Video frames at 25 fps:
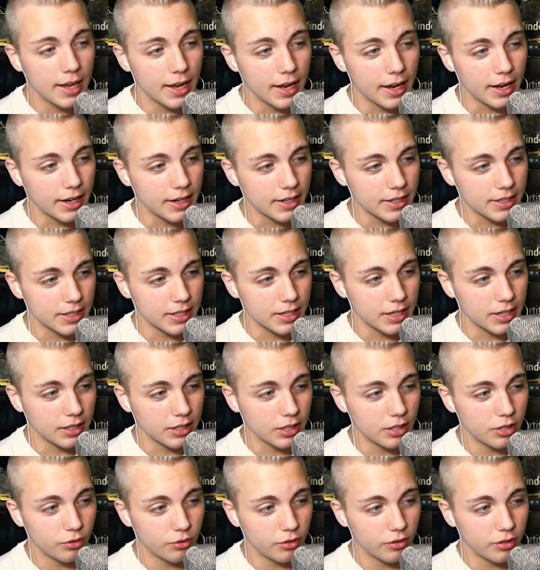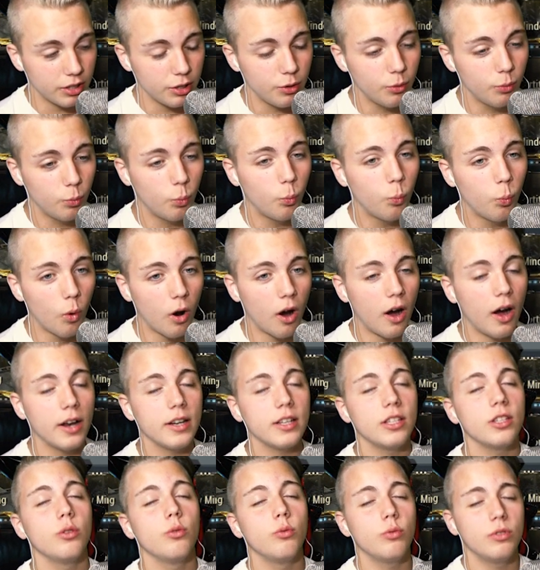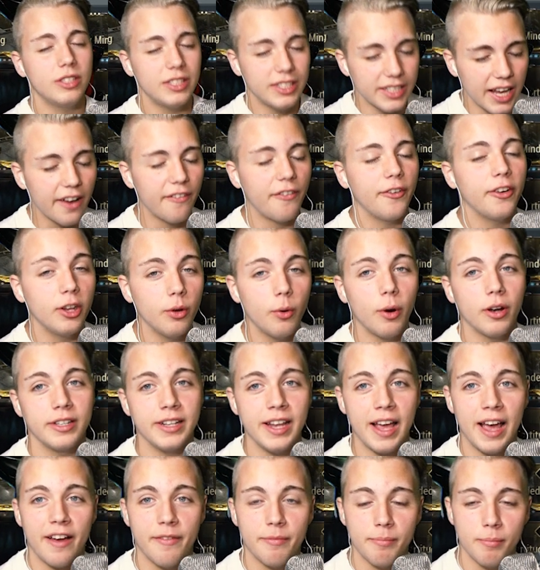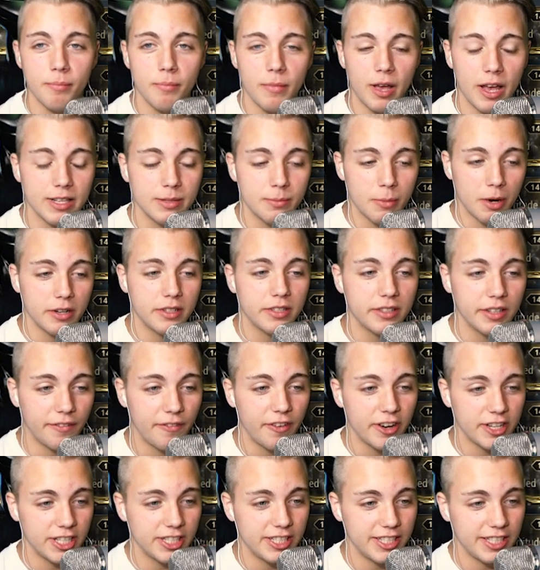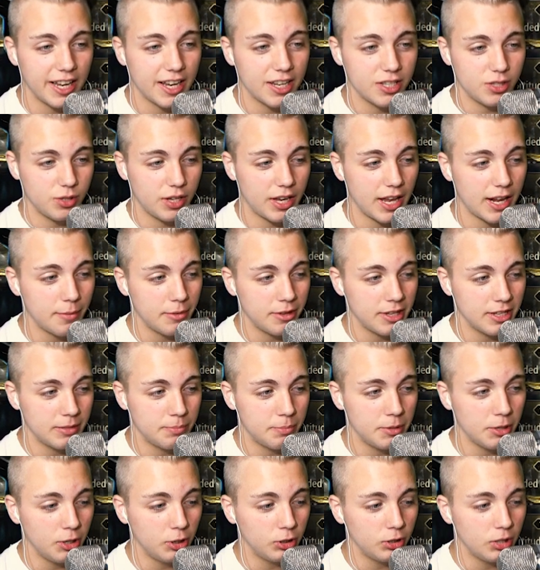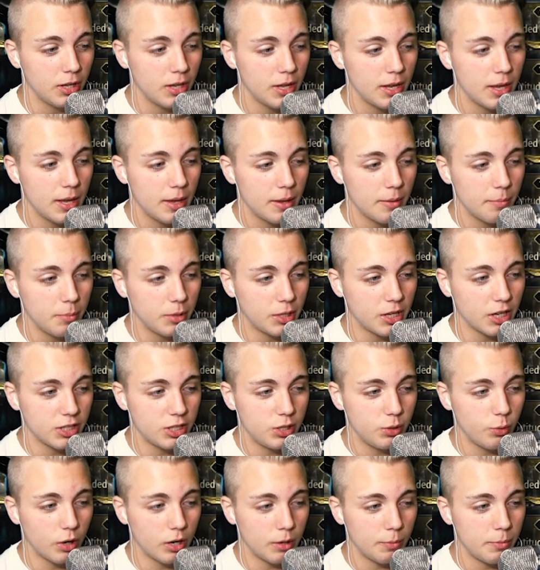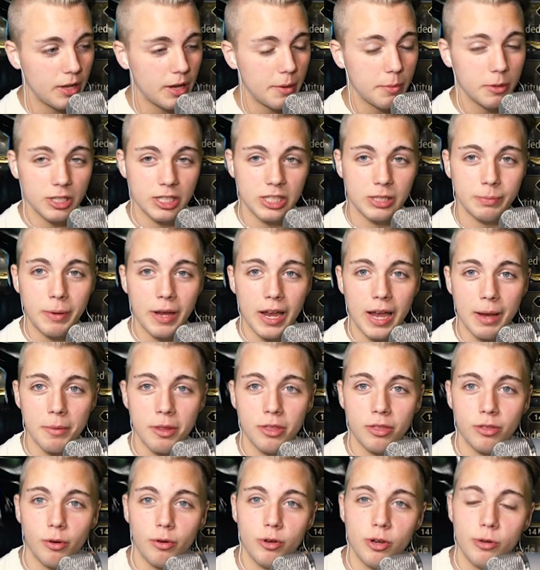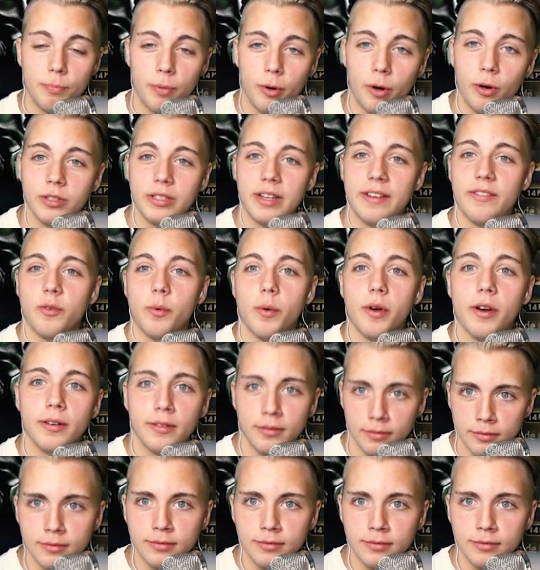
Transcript: and you definitely want to have as much efficiency as you can with this build, because you want to be able to spam and throw your balls everywhere.